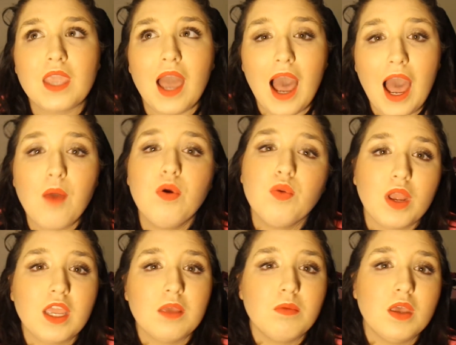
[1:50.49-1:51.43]
I would
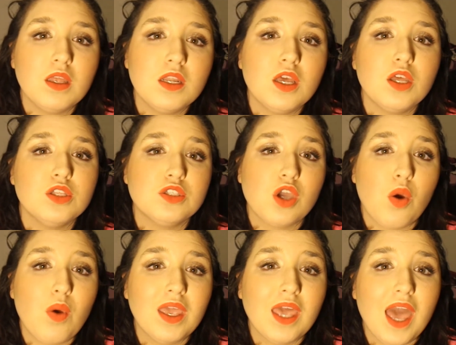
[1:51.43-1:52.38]
recommend
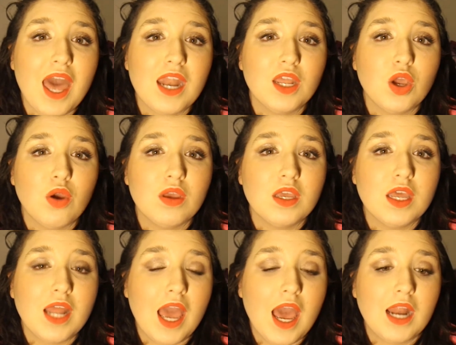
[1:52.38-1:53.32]
going ahead and
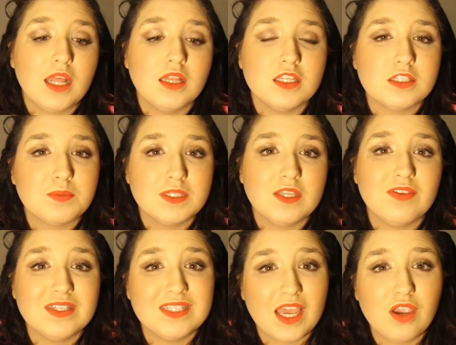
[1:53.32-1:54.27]
adding the
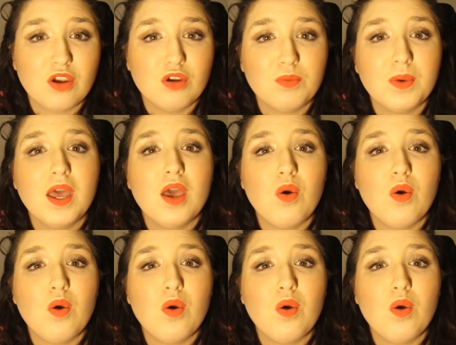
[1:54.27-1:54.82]
specific date group.